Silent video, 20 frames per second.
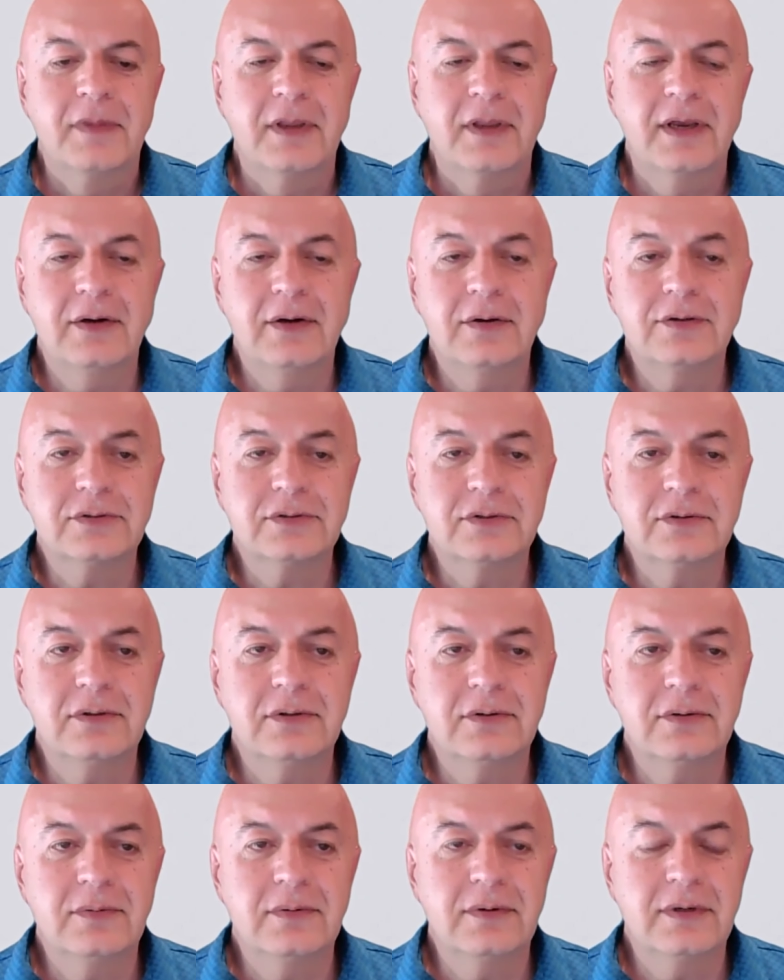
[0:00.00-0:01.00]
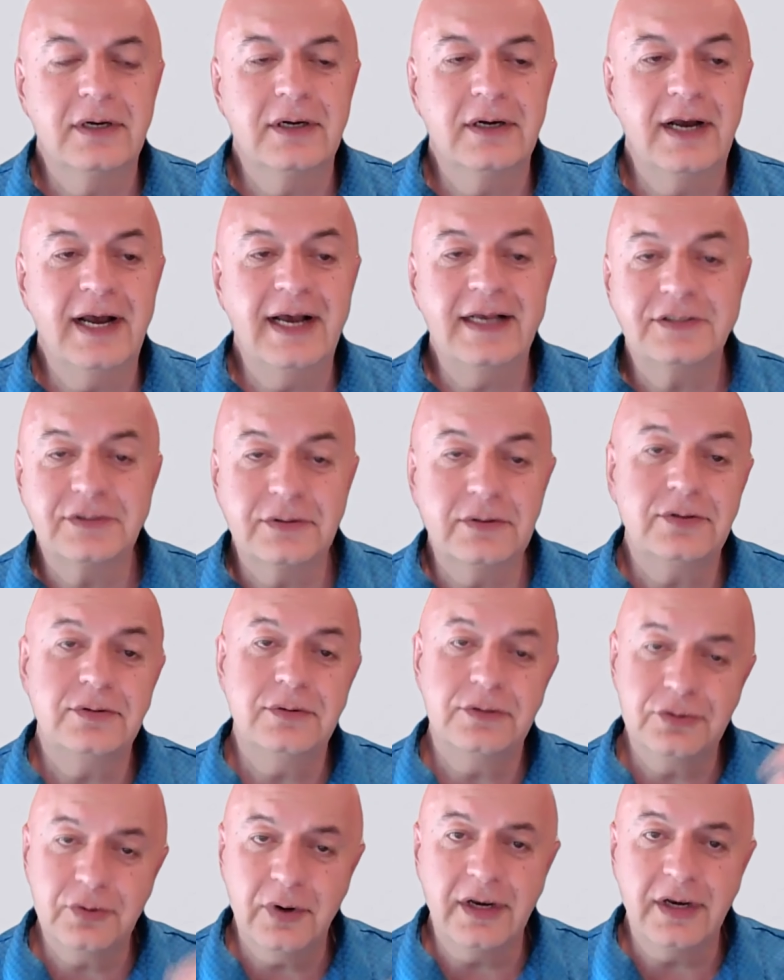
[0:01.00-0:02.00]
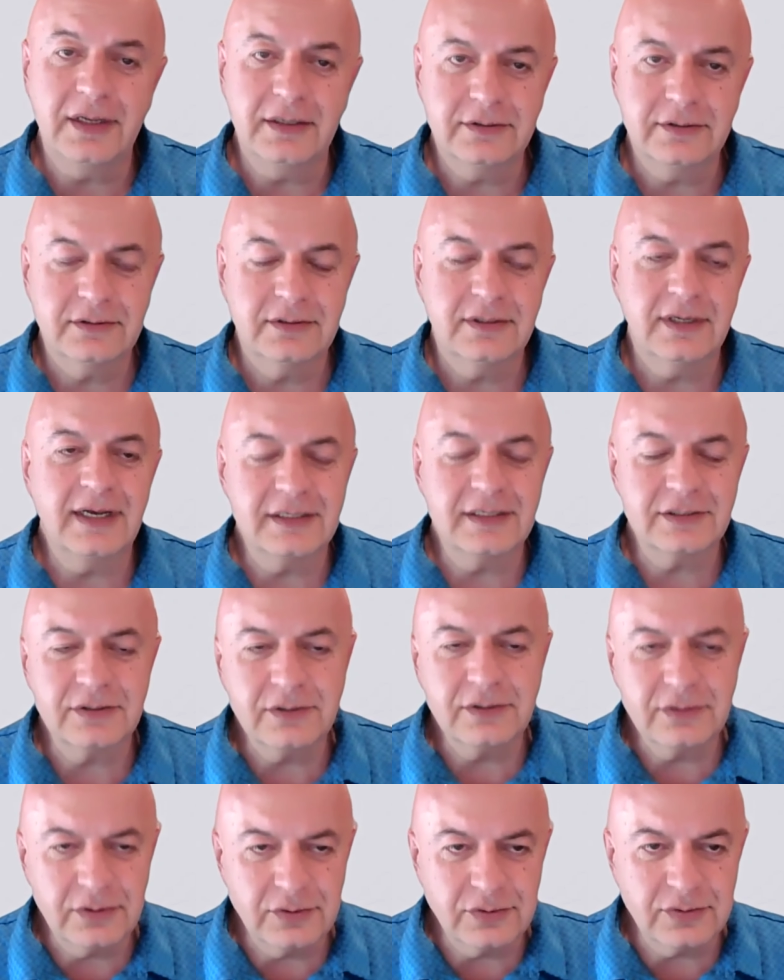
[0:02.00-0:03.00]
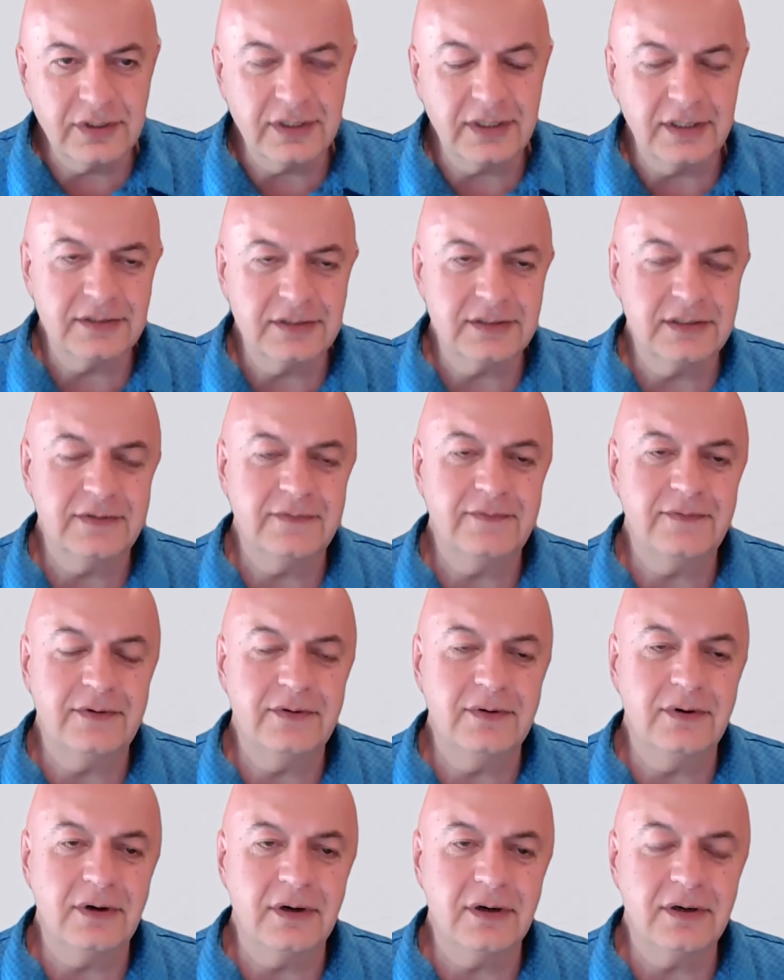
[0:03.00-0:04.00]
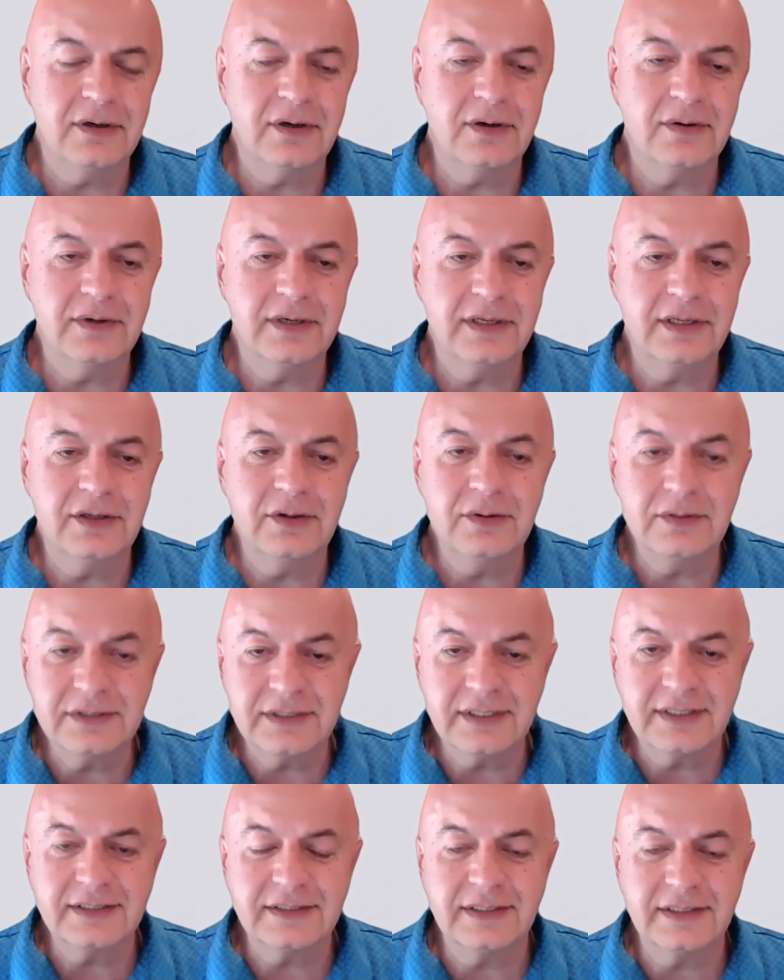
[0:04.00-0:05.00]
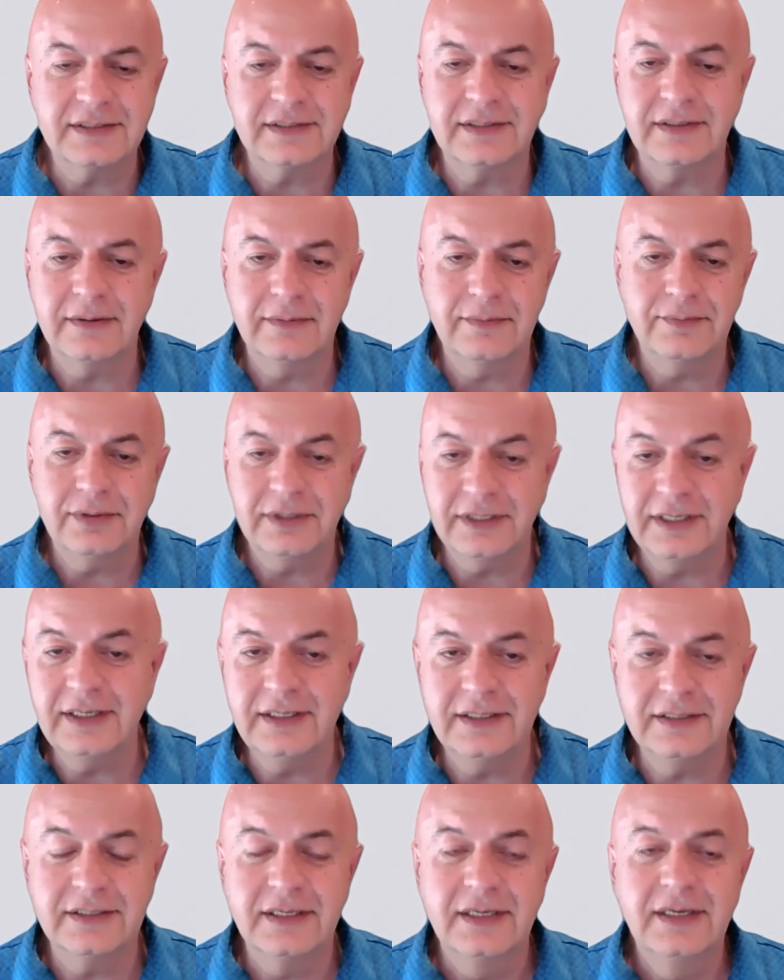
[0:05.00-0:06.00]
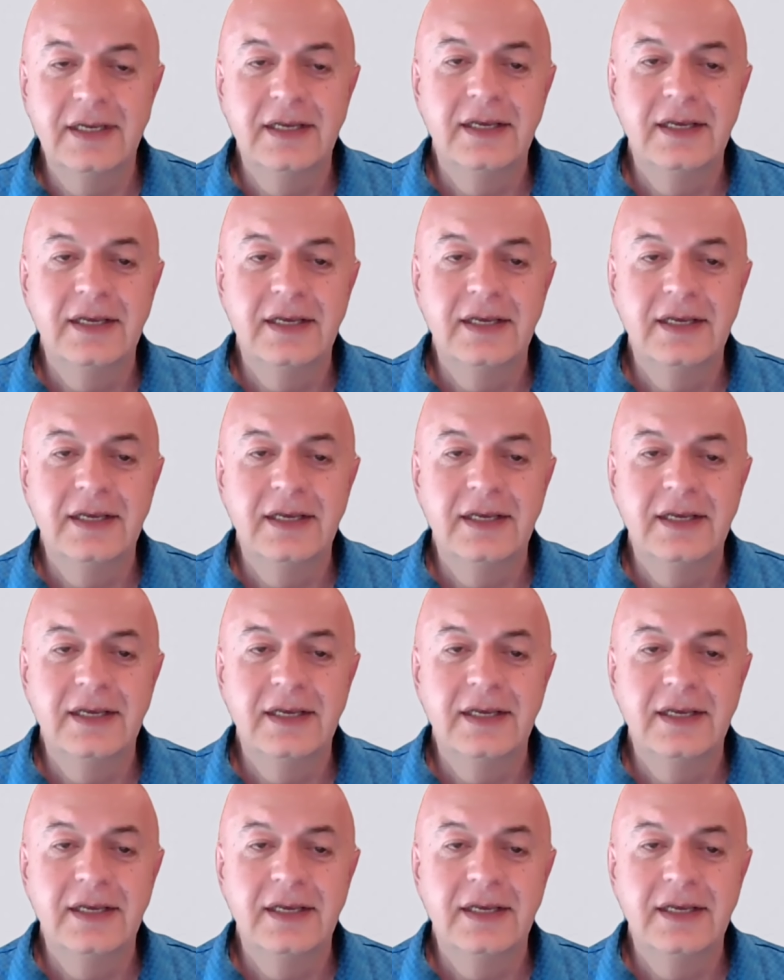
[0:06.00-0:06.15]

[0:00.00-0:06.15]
And also ask you to join us. Ask you to join us. If you are already using the system, please